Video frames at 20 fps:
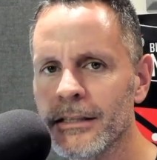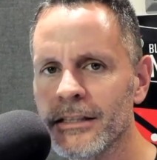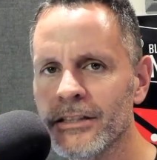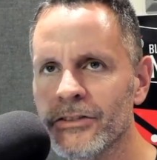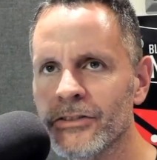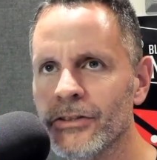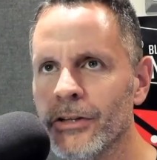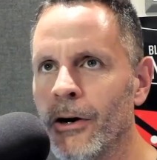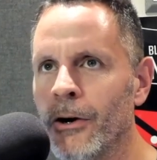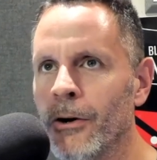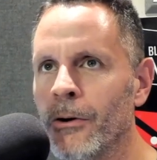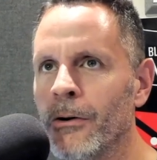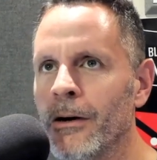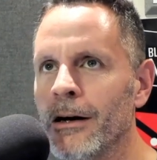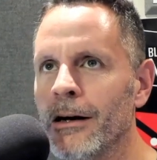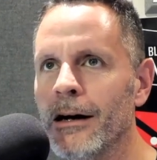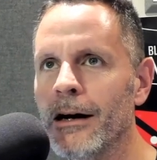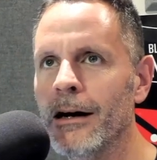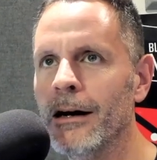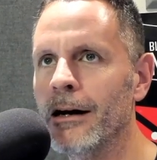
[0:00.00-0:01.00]
So
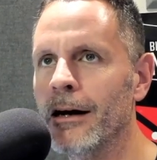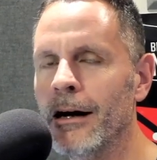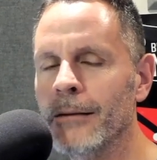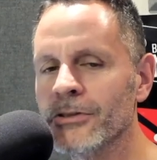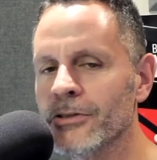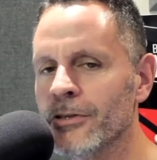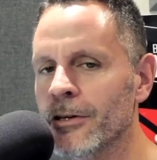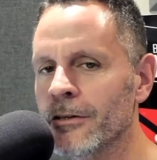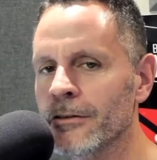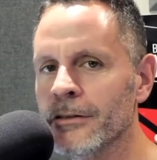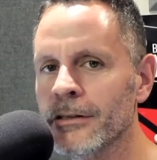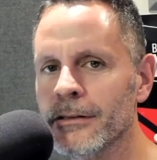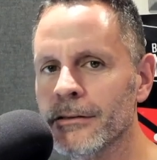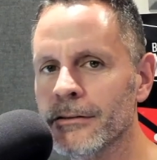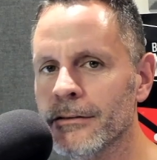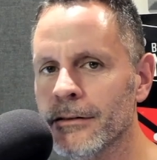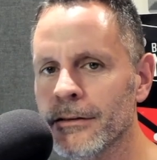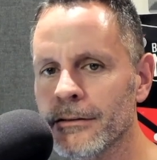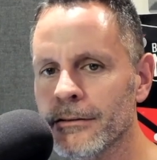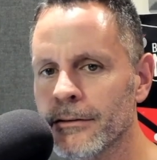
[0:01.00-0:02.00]
I'm starting
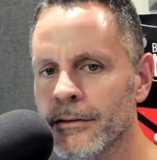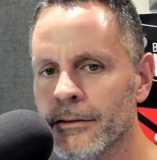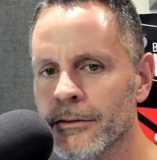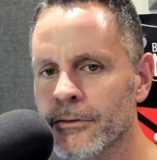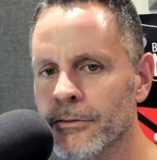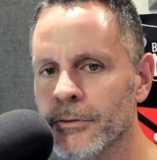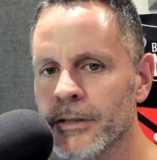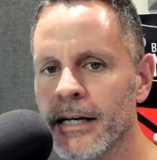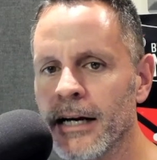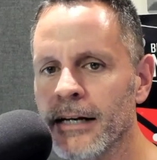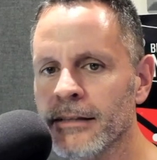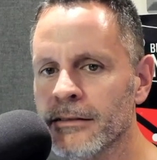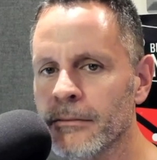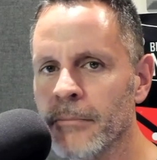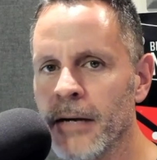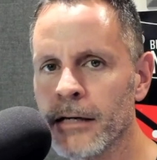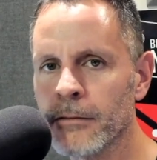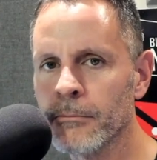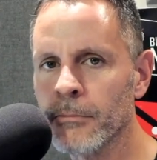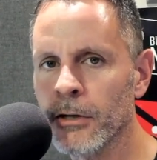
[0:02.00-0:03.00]
the three guys that
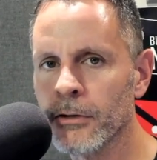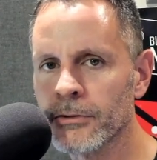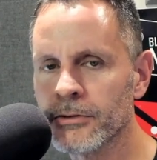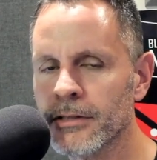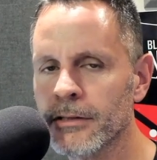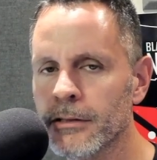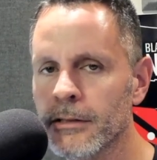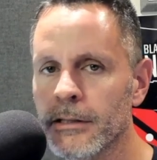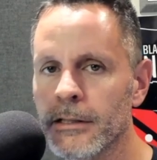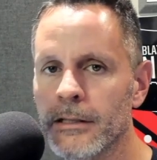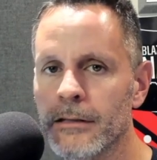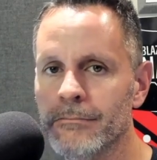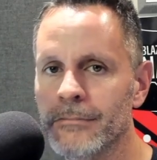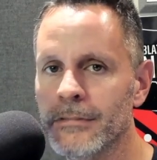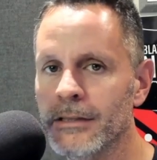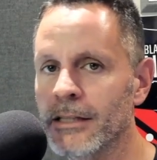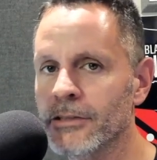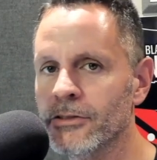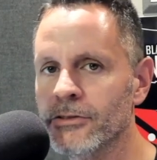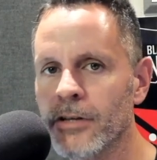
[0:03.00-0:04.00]
matter most.
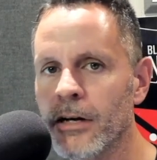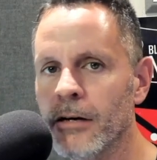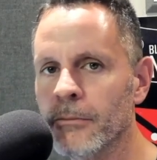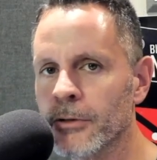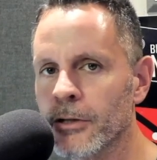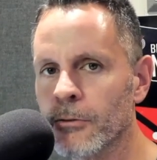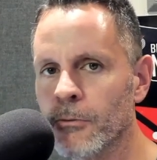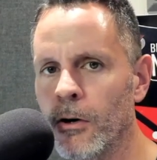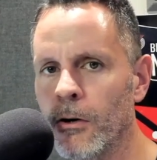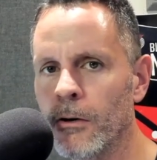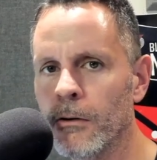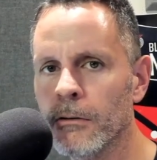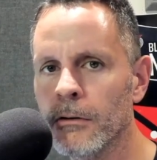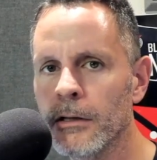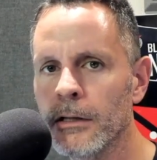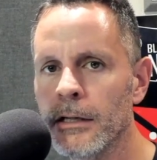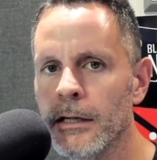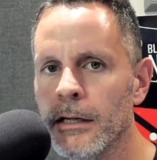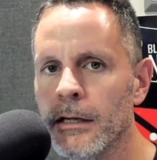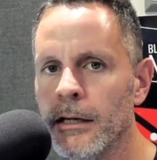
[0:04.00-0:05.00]
And that's just how I'm going to roll.
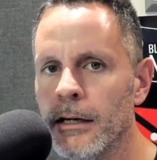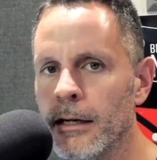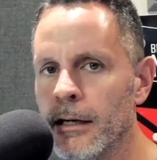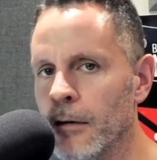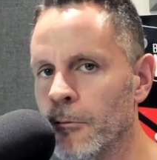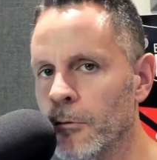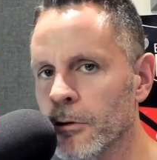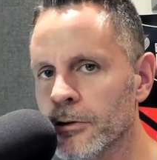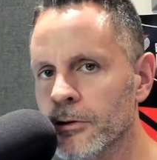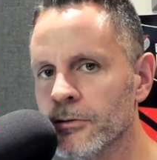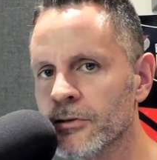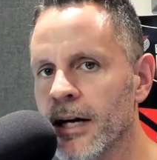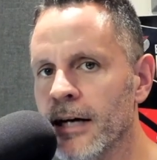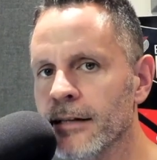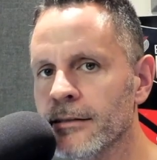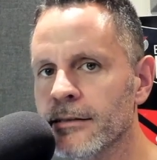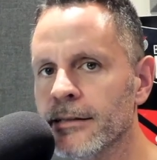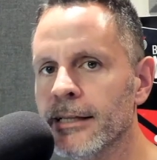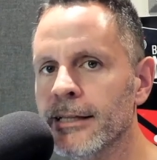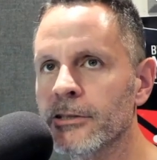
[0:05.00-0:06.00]
And I want those
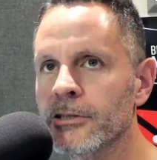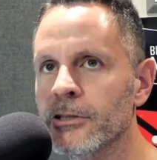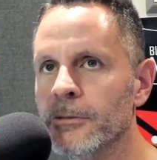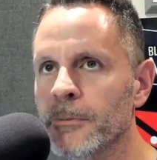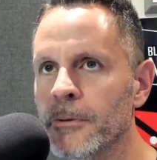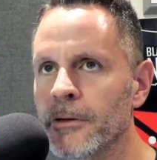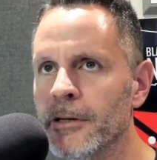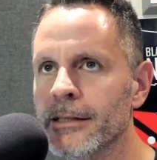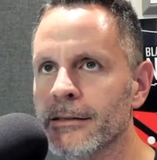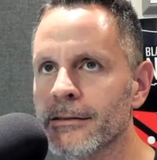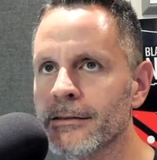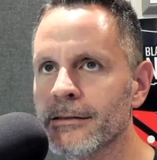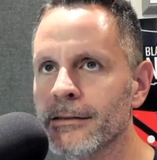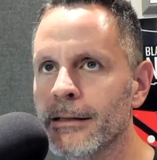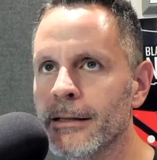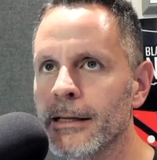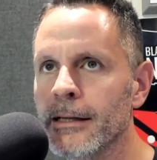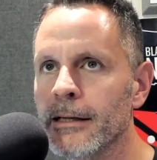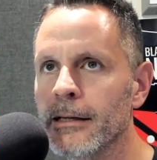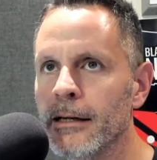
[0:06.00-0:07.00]
guys to get experience.
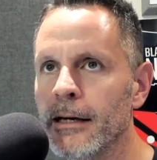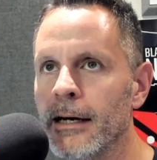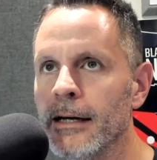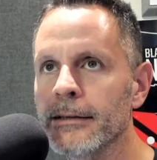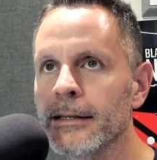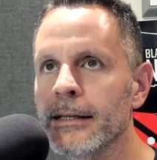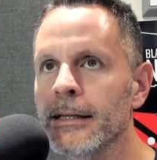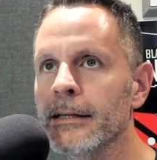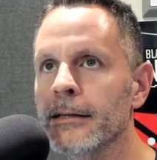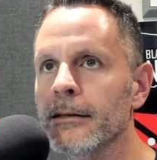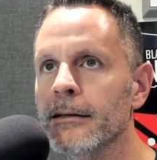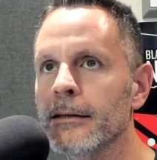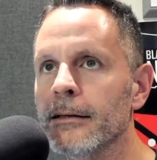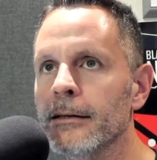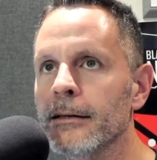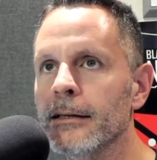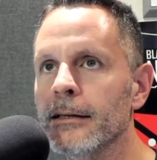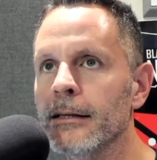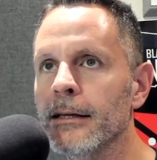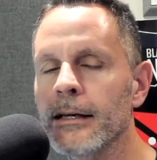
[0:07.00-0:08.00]
And then
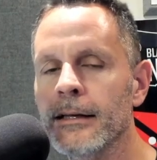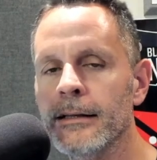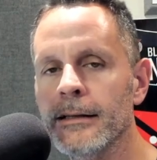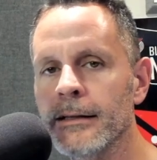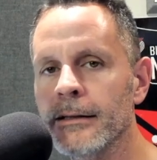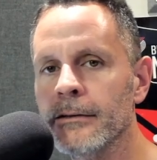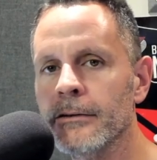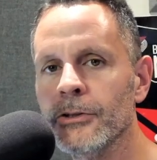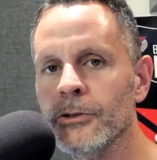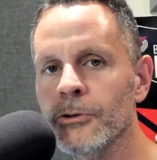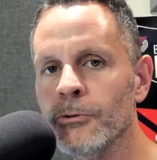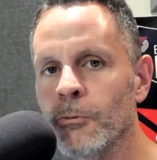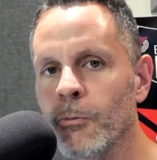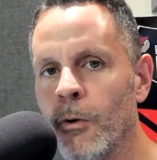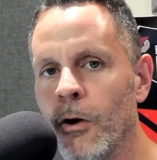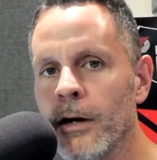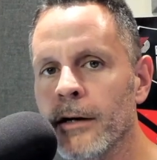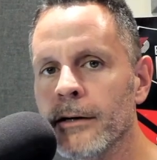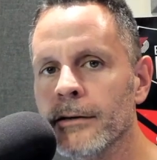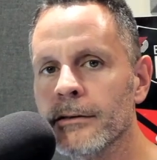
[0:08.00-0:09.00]
you
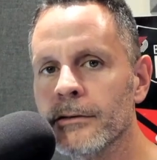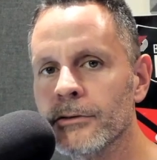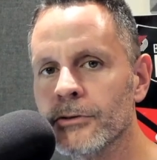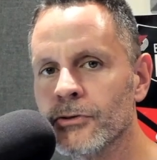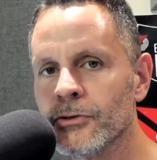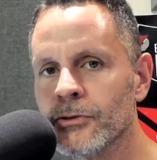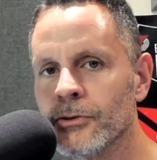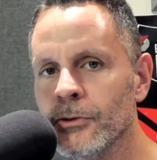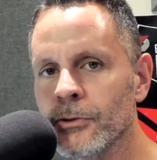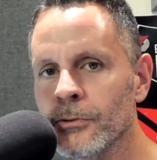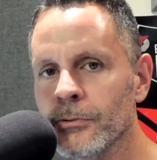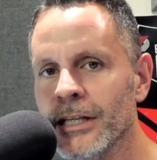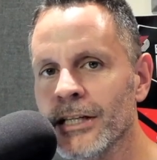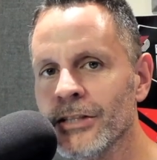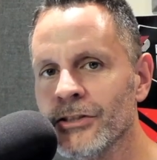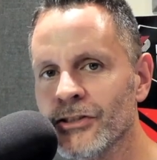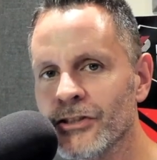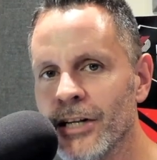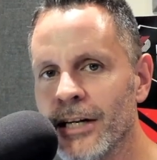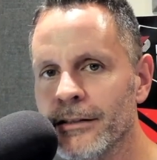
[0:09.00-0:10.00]
want Scoot
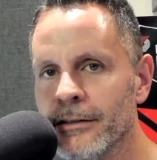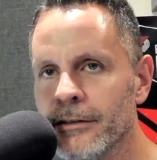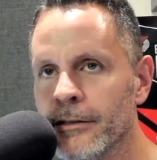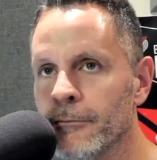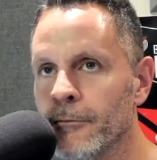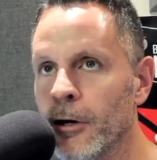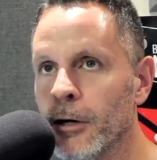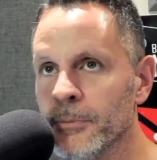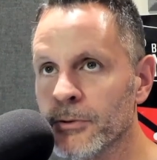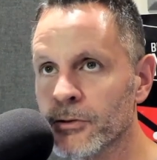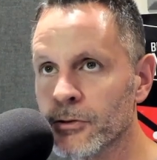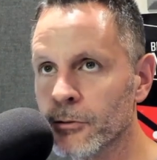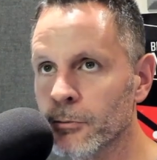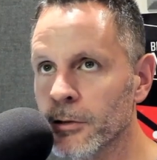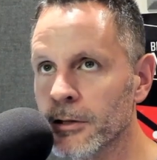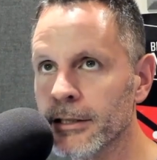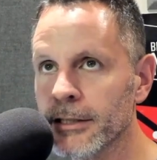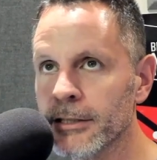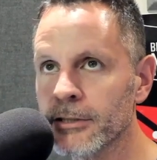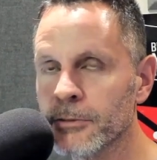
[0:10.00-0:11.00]
and Shaden to develop as
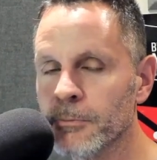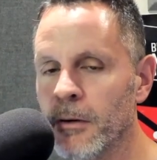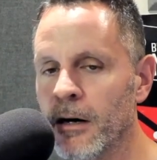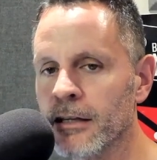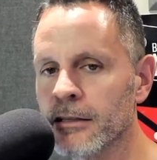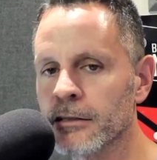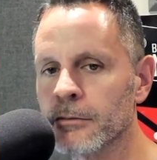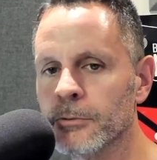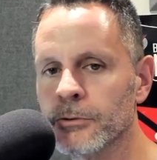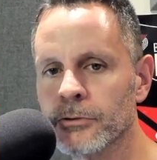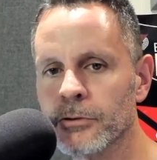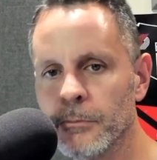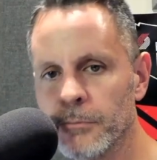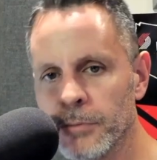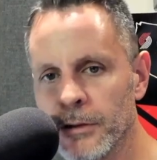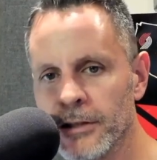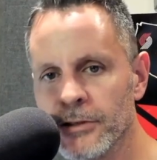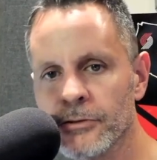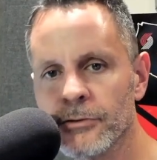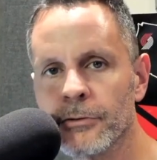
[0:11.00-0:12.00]
quickly as possible so the
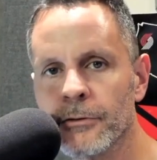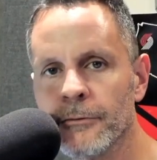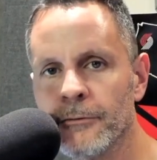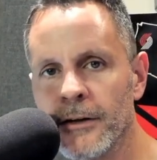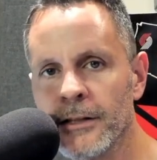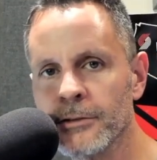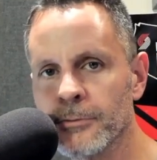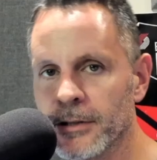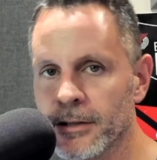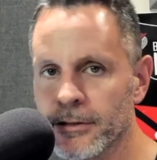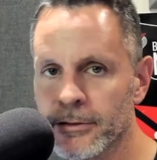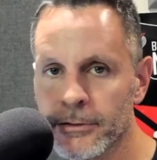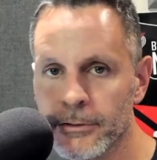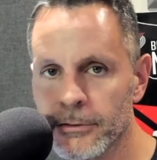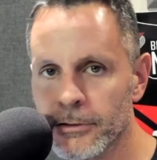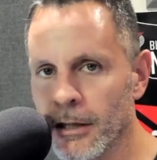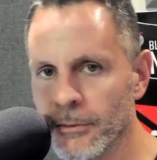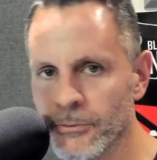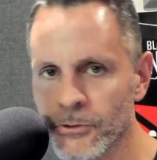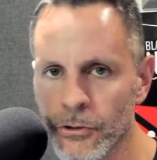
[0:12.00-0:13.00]
Blazers are faced with a
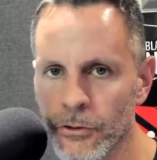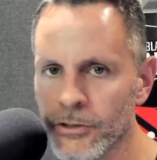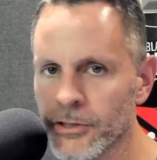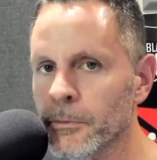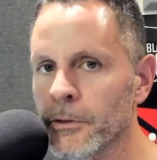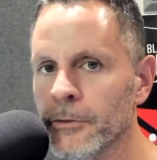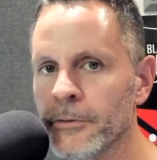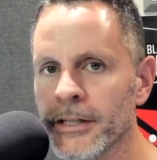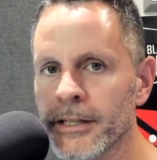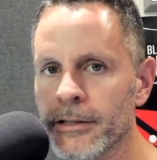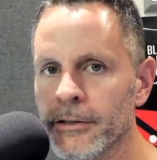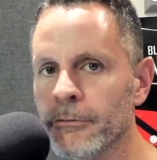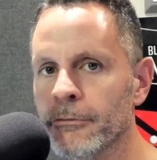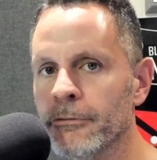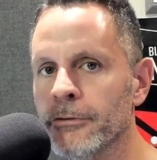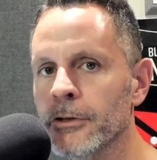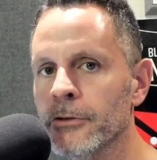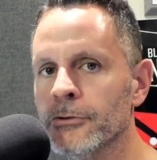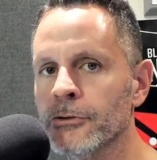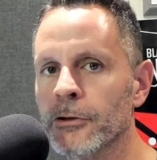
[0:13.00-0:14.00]
tough choice moving into the
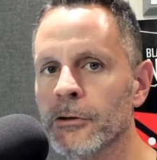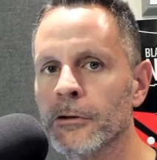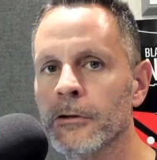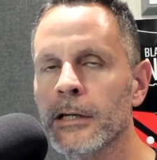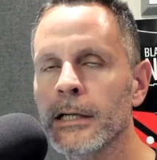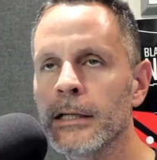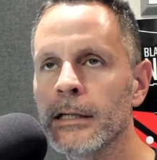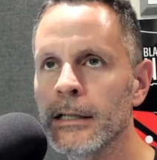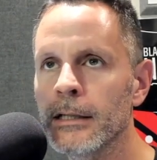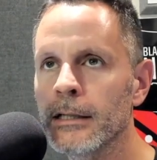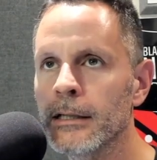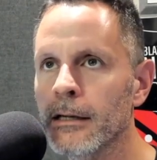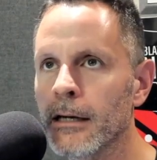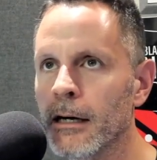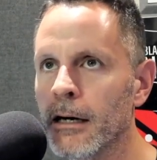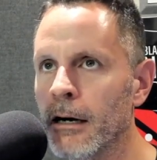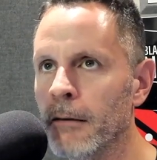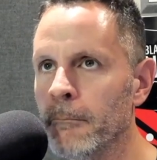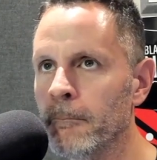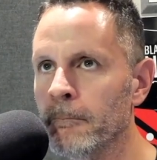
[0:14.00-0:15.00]
future
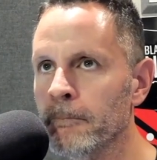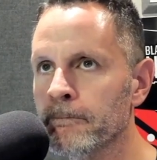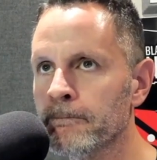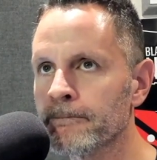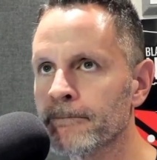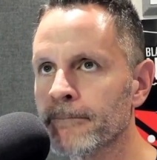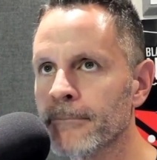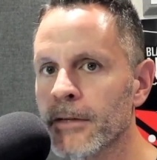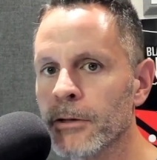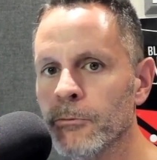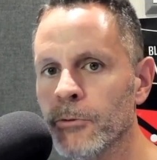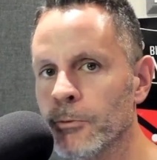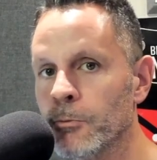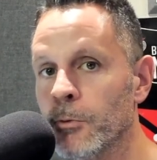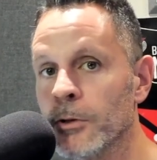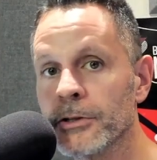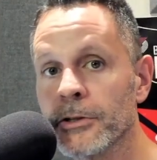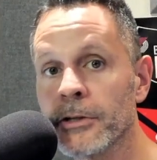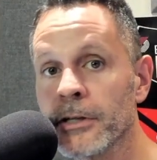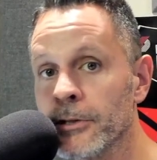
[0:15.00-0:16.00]
with
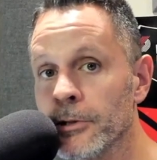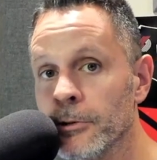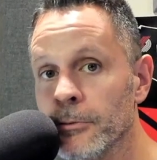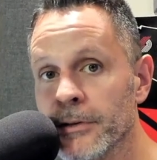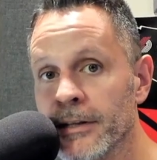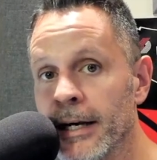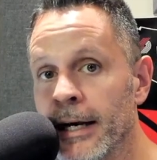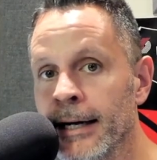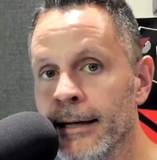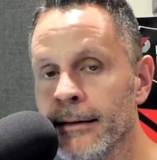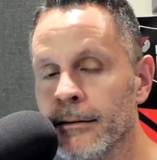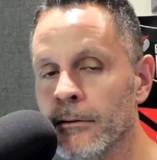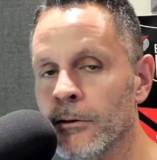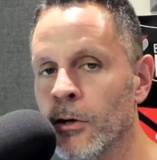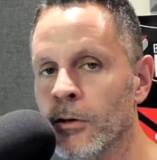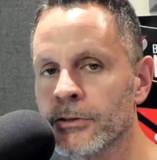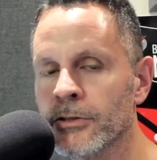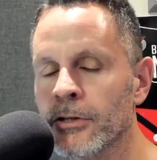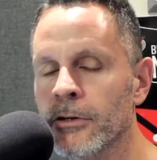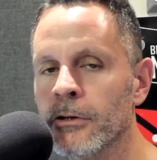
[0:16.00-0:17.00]
what they're going to do with Ant
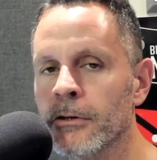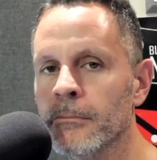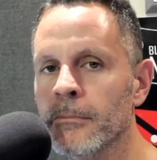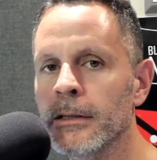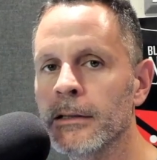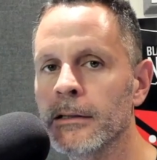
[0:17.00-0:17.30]
long term.